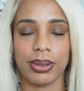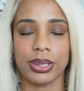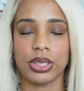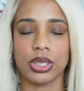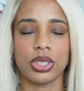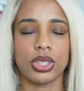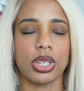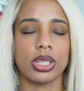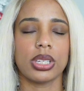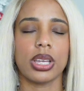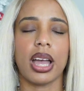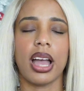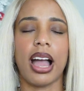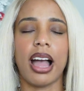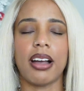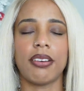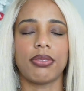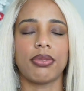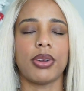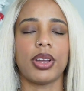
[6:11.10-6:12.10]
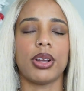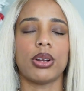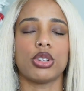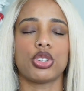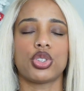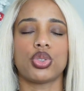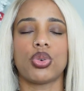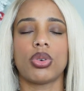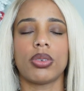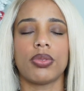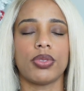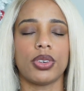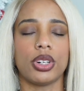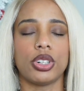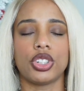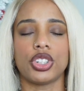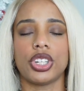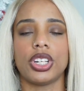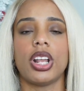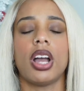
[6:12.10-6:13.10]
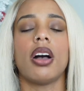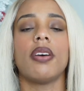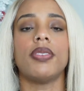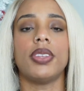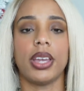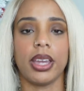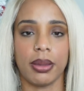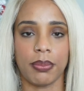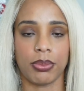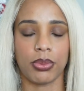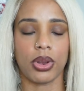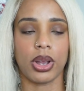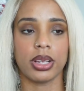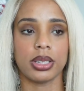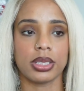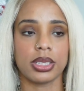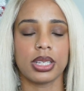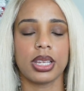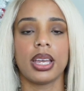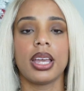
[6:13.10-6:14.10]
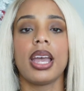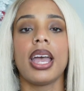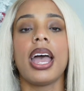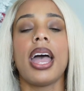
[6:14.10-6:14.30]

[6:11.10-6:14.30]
Which is just a halfway or short version of the hip thrust.